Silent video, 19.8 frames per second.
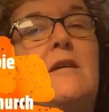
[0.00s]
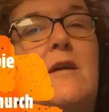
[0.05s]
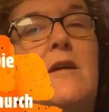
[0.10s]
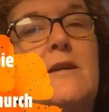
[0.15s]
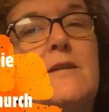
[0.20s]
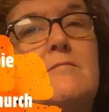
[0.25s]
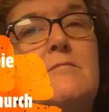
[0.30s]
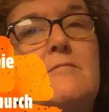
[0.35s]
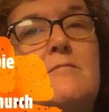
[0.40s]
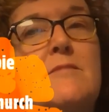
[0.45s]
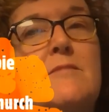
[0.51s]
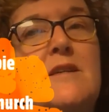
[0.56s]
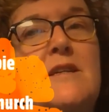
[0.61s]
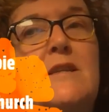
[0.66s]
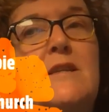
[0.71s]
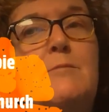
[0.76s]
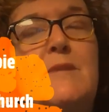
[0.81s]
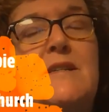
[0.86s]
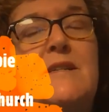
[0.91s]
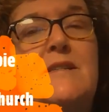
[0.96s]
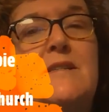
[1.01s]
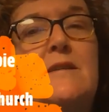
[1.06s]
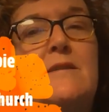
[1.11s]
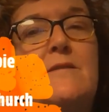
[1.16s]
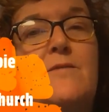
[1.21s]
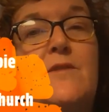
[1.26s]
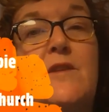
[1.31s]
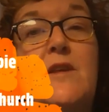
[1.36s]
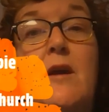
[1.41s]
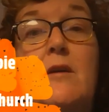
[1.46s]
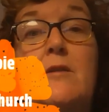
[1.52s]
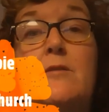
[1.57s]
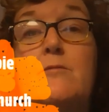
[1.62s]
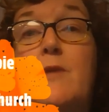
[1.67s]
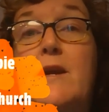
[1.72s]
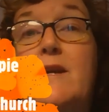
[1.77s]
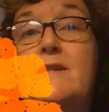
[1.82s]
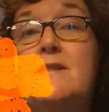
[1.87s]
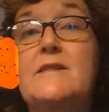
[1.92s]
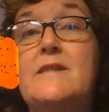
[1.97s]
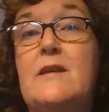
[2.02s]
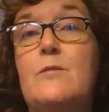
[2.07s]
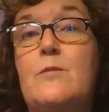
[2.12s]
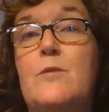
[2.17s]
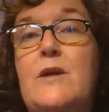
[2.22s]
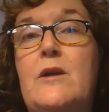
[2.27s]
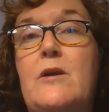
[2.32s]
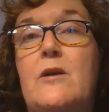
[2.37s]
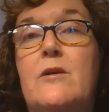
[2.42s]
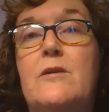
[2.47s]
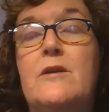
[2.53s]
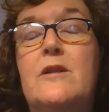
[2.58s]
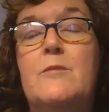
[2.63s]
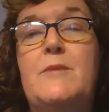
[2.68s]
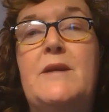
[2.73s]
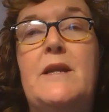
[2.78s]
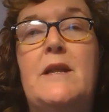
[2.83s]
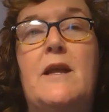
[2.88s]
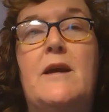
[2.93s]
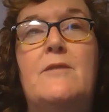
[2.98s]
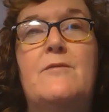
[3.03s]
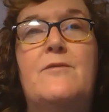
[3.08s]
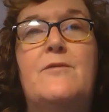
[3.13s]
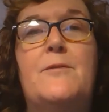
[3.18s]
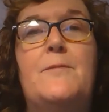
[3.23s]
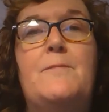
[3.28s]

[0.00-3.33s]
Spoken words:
on in the midst of the unrest that we are in the middle of.